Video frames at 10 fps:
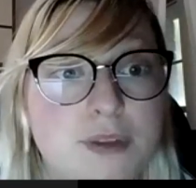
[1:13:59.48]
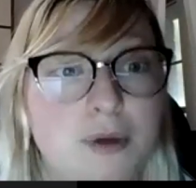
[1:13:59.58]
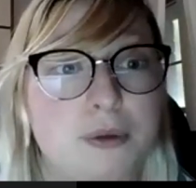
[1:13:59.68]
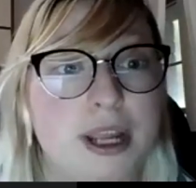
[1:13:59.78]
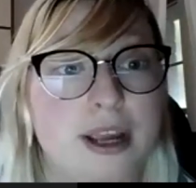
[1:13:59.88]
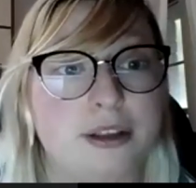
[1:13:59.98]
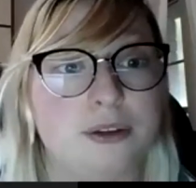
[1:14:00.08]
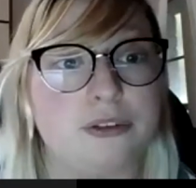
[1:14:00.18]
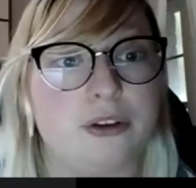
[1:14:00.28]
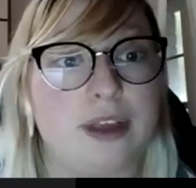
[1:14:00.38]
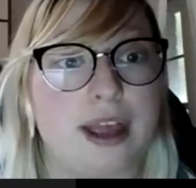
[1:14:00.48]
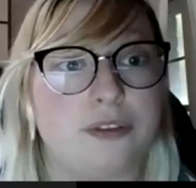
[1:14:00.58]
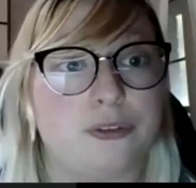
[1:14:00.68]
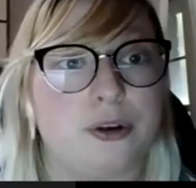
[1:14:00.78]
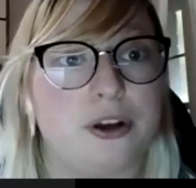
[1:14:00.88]
Oh yeah, you saw
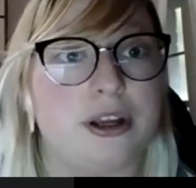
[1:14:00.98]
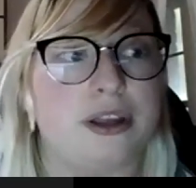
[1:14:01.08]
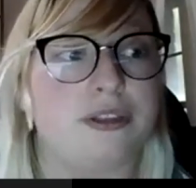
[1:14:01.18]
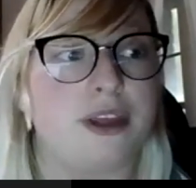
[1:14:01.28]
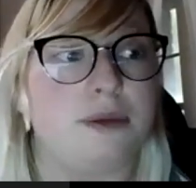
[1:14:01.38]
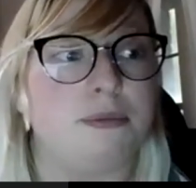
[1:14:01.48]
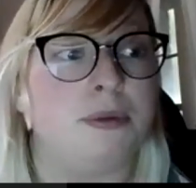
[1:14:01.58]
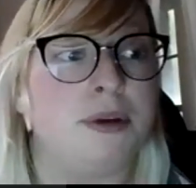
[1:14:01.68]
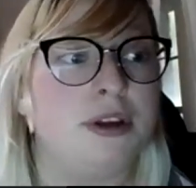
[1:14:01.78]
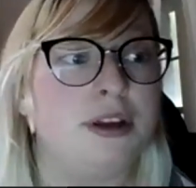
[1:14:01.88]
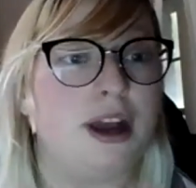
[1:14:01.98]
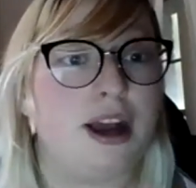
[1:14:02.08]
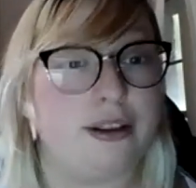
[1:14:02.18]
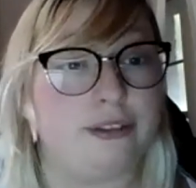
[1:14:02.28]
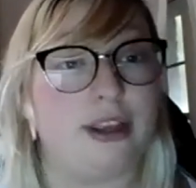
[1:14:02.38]
Azra and them
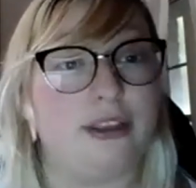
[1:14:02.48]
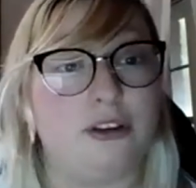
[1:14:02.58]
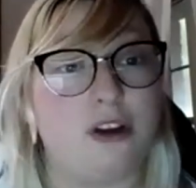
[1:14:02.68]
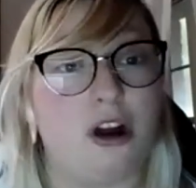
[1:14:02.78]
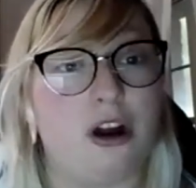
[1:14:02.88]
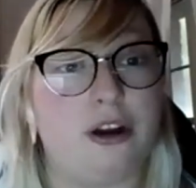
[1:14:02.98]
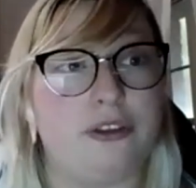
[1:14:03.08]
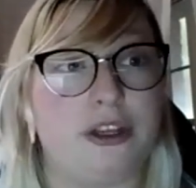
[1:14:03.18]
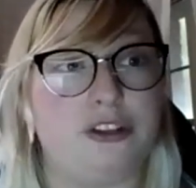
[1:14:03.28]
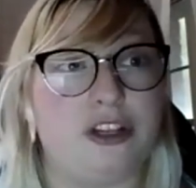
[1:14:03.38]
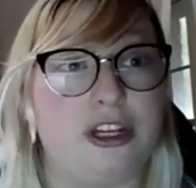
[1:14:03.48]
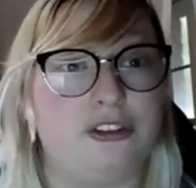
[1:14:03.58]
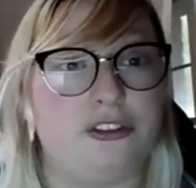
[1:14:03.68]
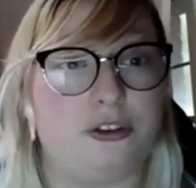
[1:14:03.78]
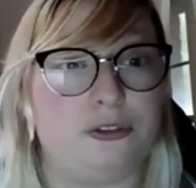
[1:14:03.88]
in the car. They
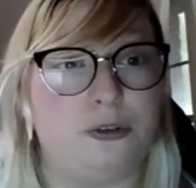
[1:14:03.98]
changed their